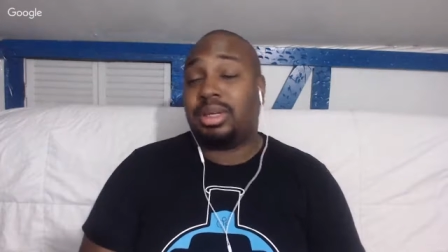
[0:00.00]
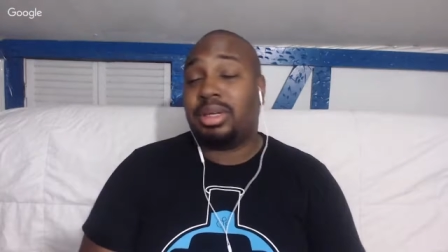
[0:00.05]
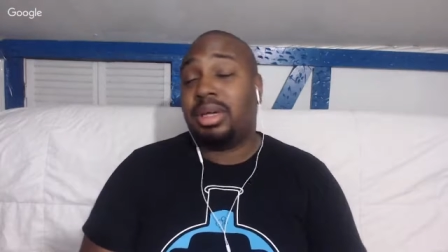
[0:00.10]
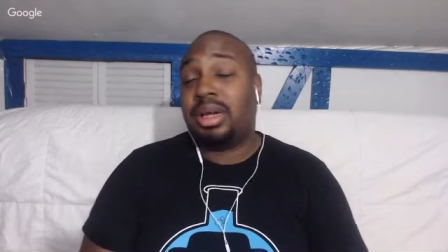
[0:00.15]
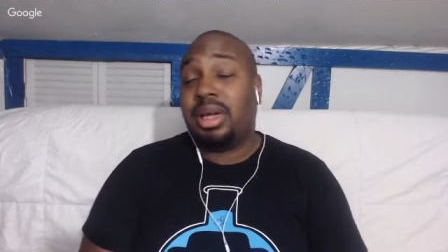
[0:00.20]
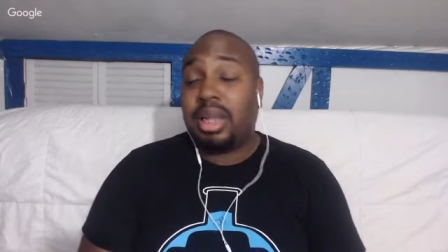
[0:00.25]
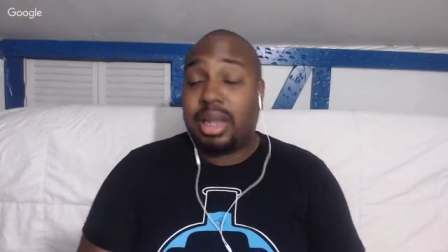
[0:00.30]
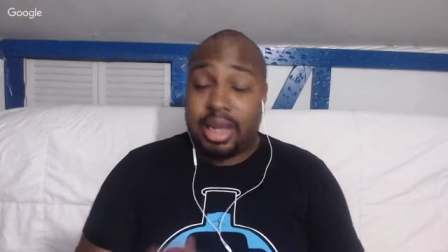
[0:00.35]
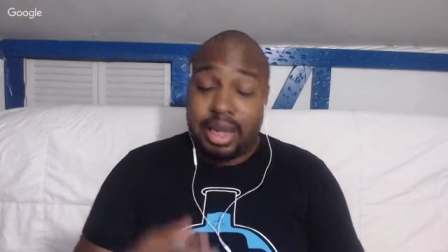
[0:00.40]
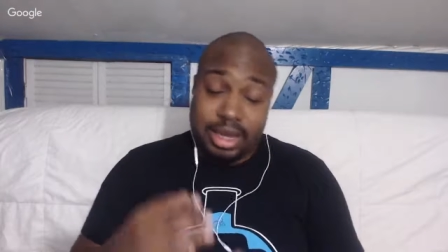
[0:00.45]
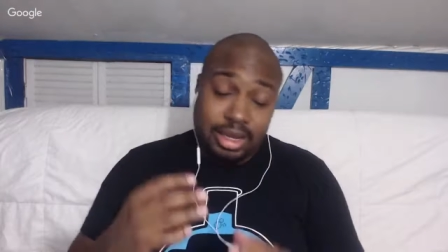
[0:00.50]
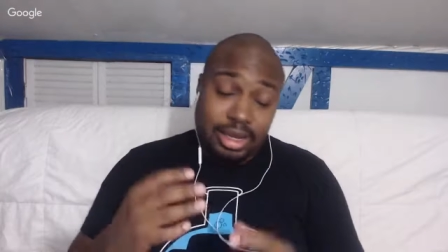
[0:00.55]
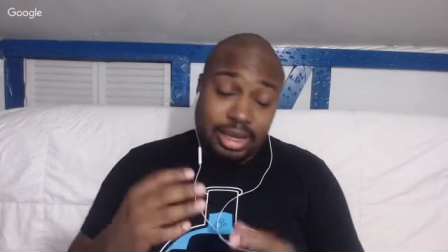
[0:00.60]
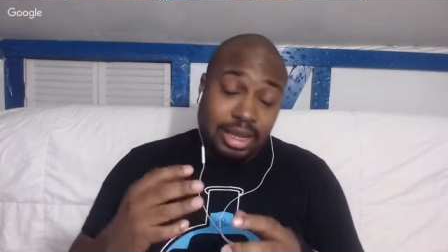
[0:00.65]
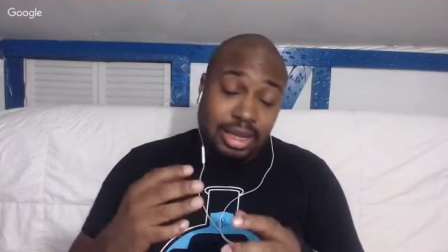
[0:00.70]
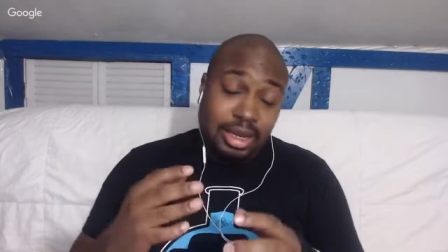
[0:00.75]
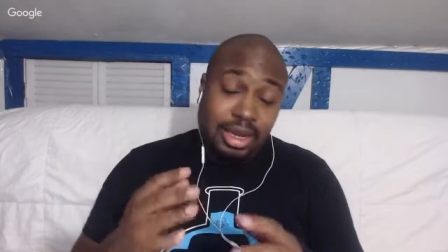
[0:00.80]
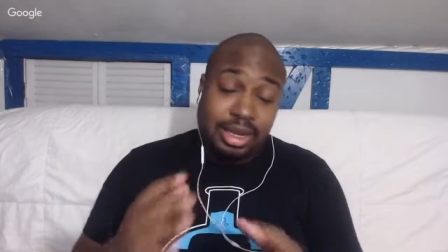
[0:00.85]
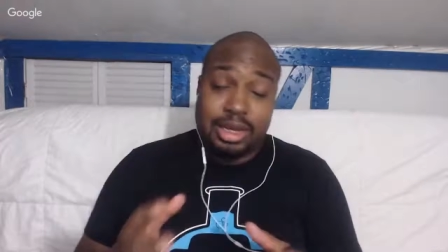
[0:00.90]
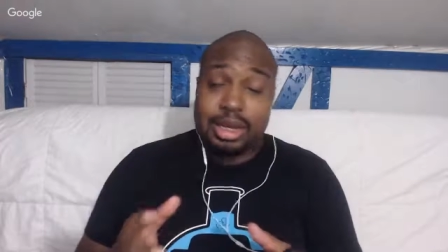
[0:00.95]
like
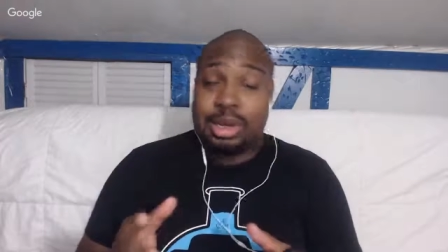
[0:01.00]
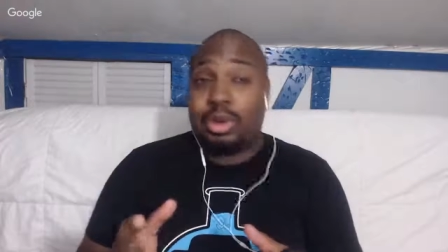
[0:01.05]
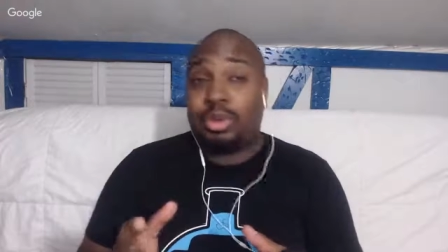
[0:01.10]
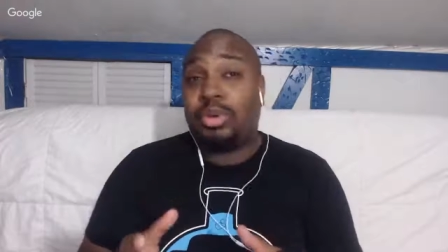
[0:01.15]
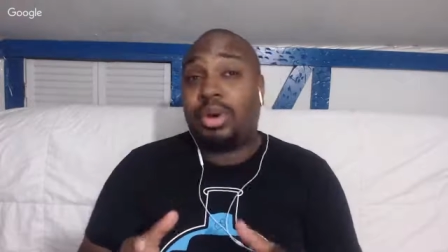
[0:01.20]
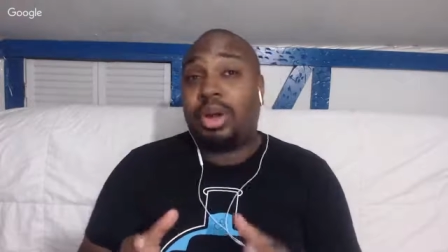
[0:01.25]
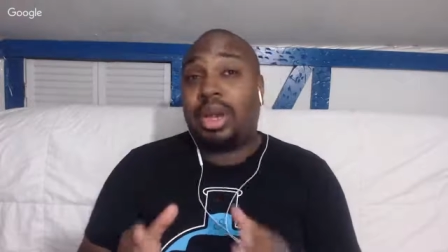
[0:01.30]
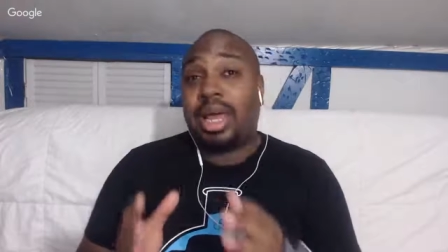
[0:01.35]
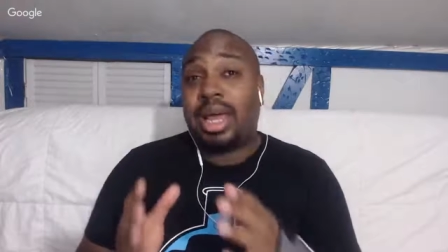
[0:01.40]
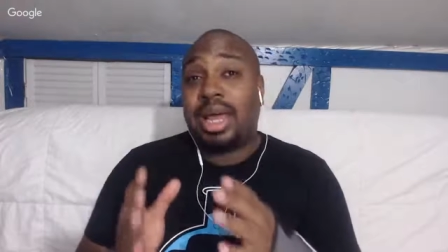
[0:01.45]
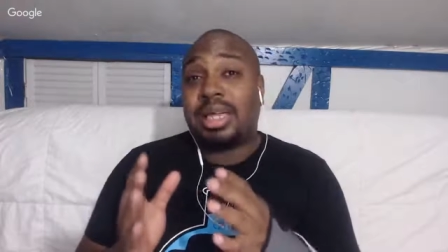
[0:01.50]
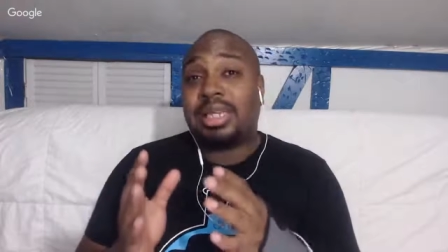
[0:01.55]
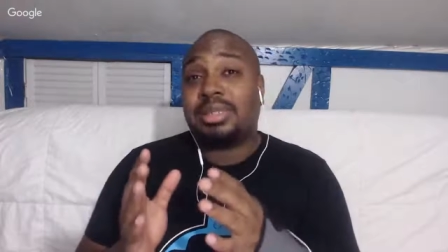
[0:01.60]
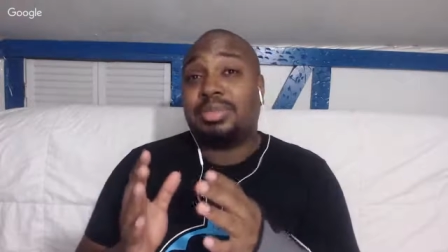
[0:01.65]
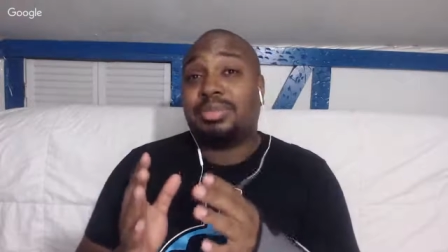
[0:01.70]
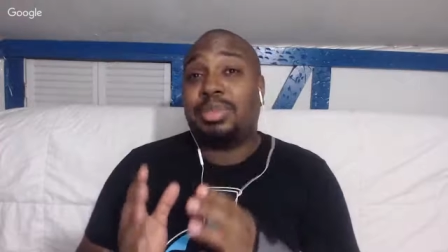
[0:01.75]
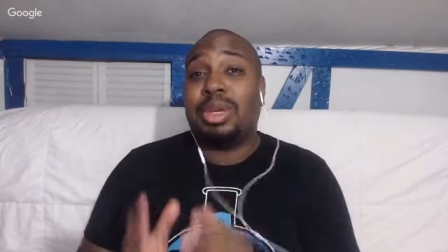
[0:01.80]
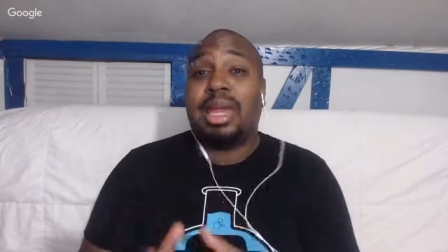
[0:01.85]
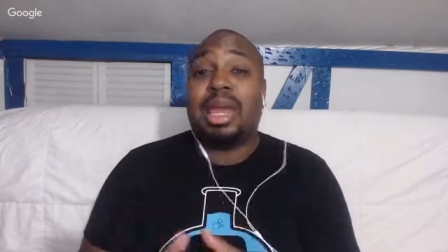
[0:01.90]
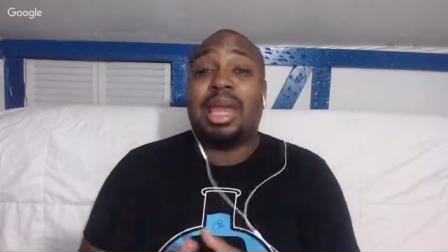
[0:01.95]
like no one has
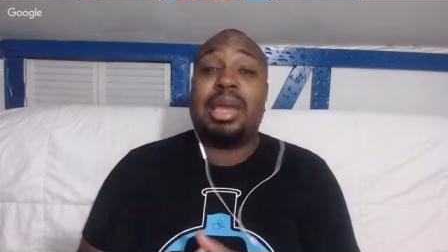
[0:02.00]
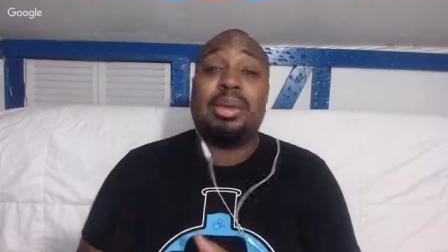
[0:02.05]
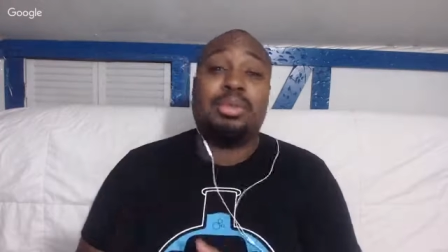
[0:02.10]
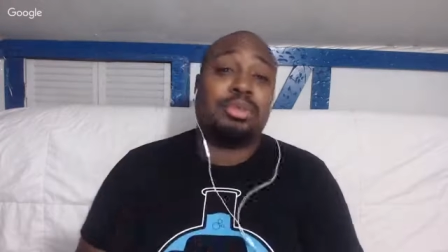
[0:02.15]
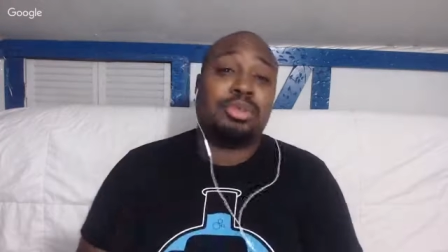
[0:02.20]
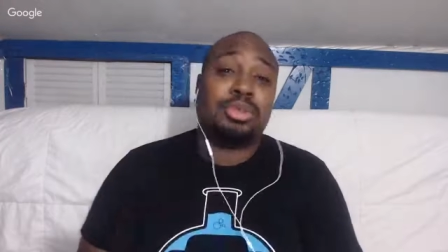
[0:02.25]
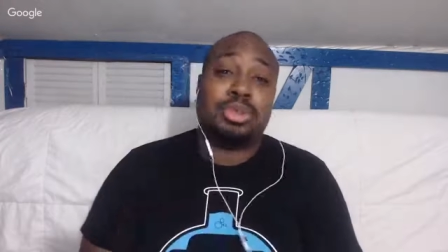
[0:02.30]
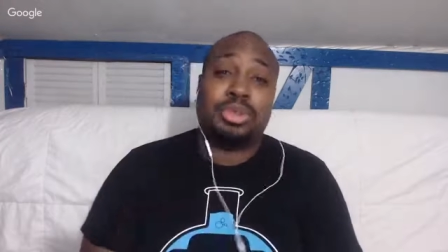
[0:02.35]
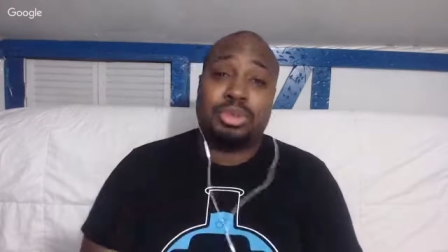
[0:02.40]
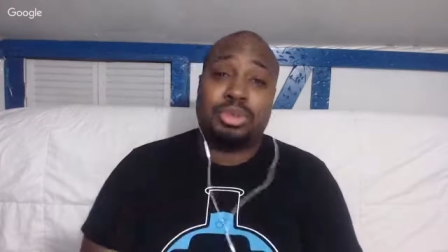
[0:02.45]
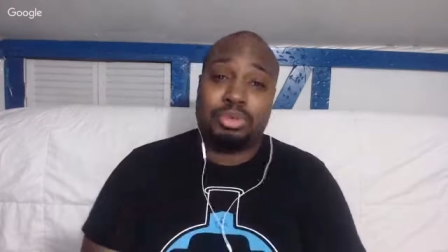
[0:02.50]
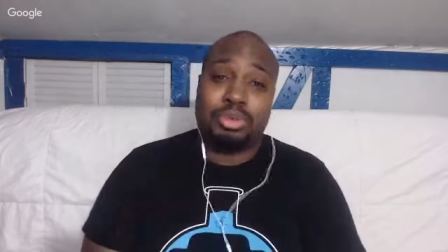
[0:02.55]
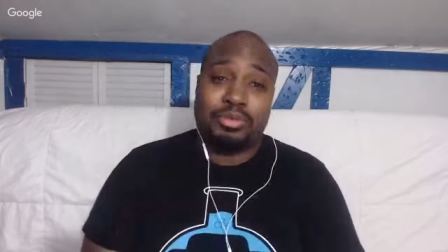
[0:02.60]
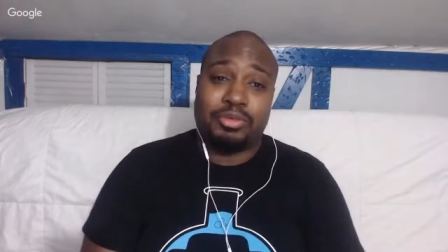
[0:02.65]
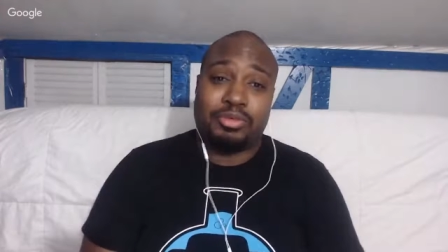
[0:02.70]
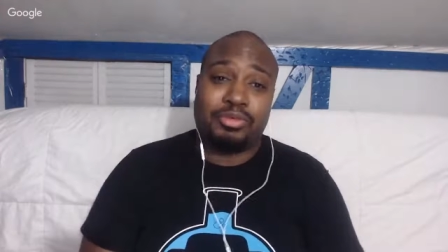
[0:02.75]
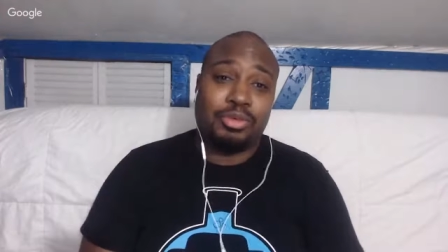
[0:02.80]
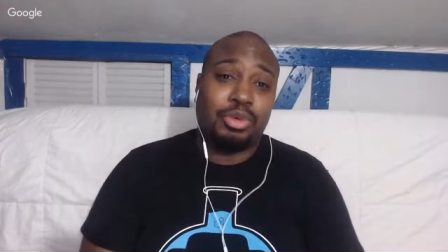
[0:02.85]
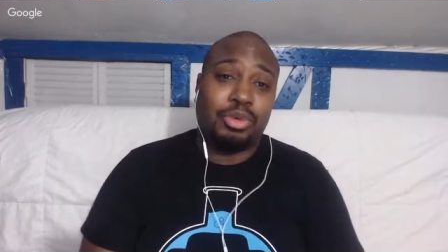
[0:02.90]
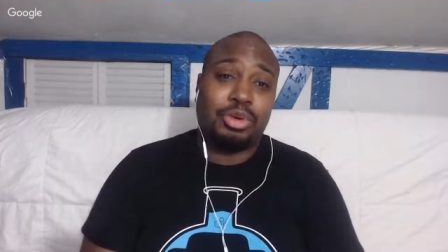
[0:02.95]
been able to
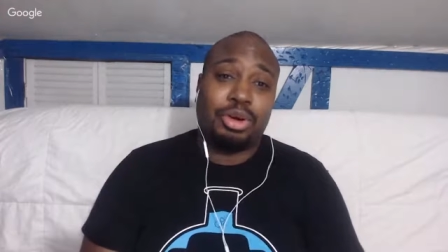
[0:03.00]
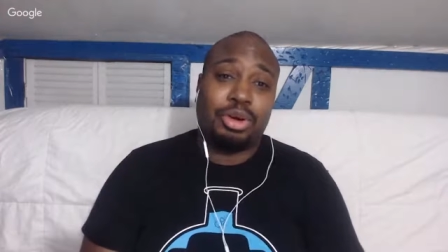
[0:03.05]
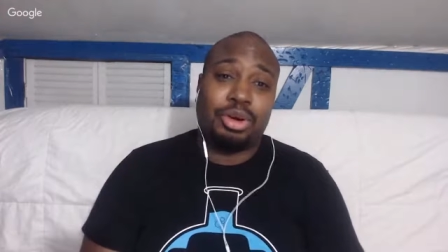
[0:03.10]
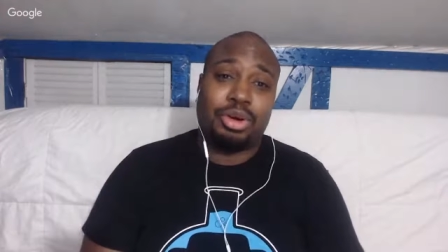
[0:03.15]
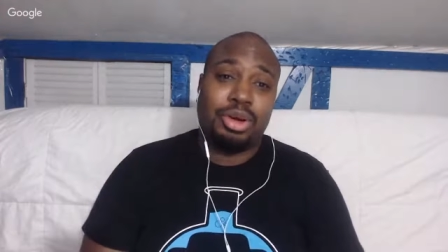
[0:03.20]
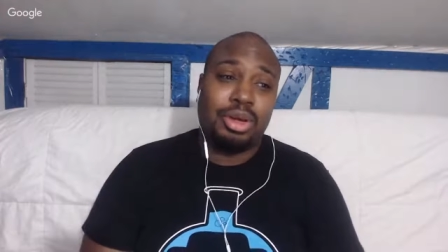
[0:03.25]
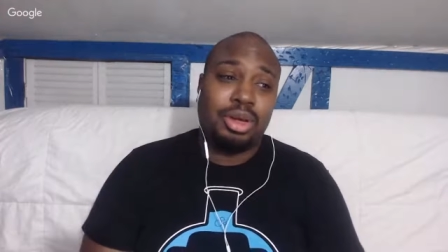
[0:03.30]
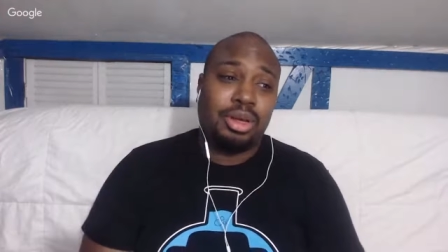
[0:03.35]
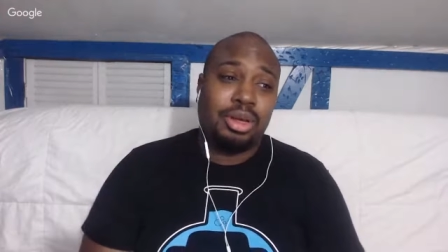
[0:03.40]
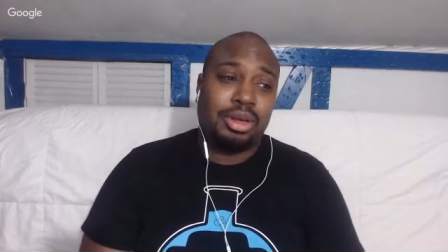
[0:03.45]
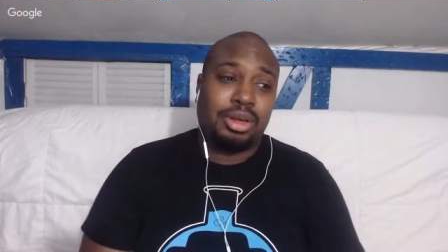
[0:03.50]
before.